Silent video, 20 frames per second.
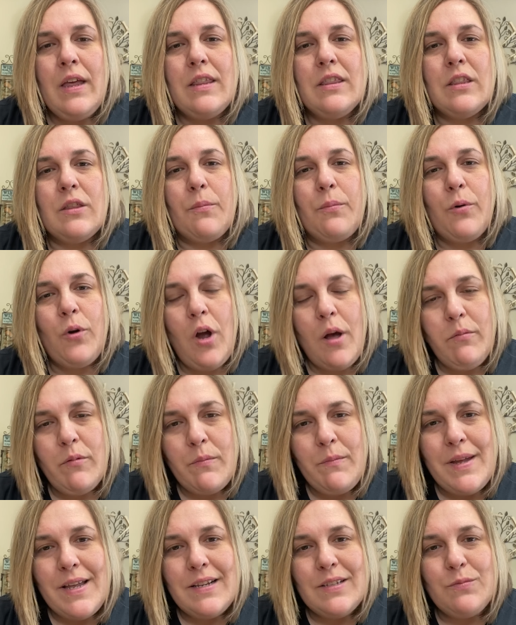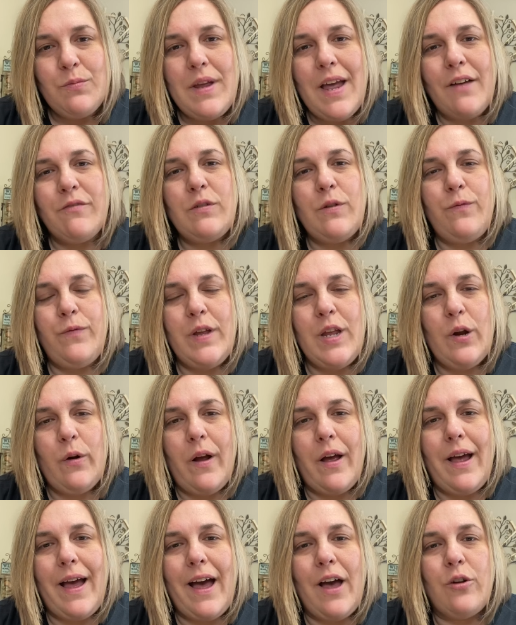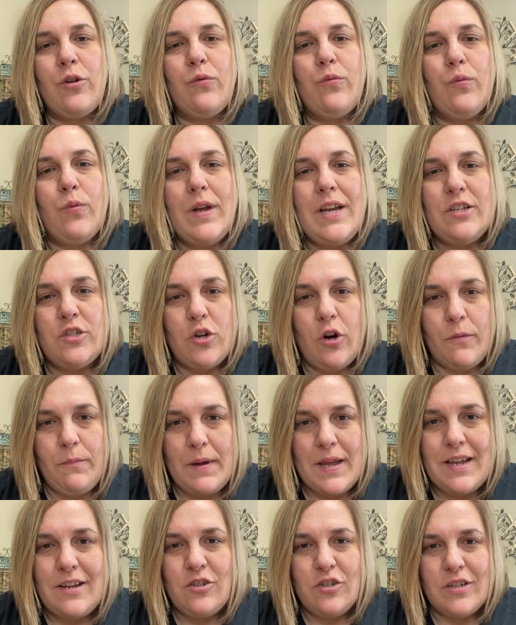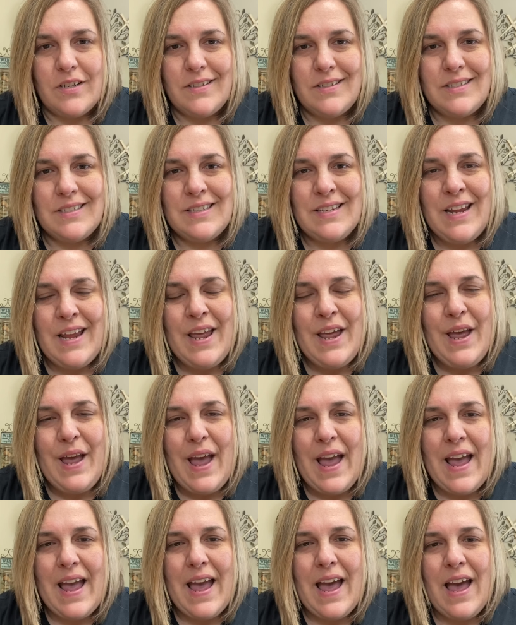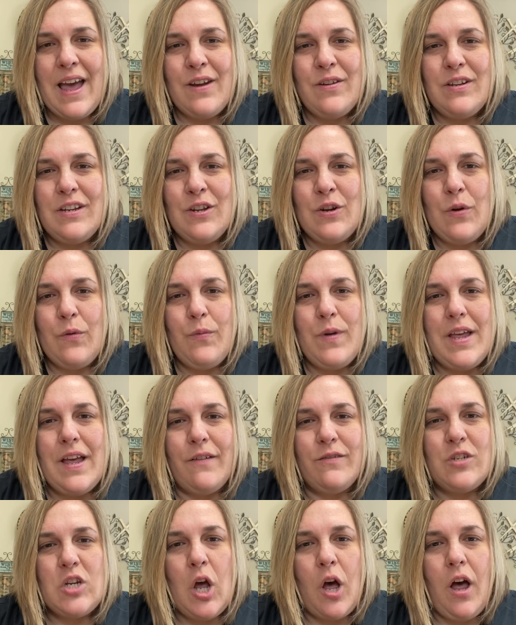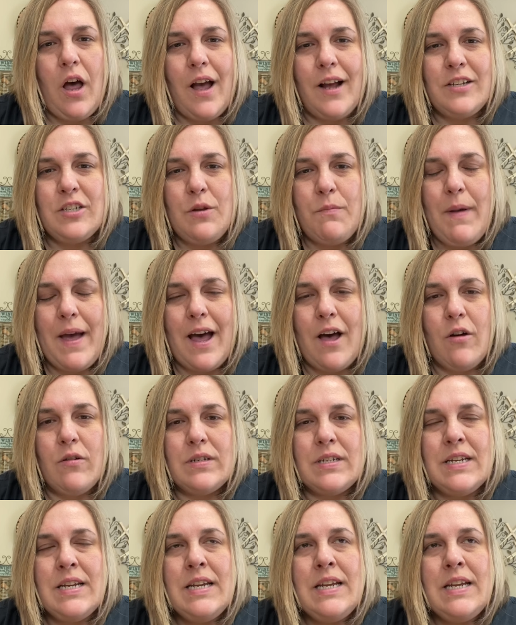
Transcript: The problem is we have to figure out how to reach our patients. And, we have talked about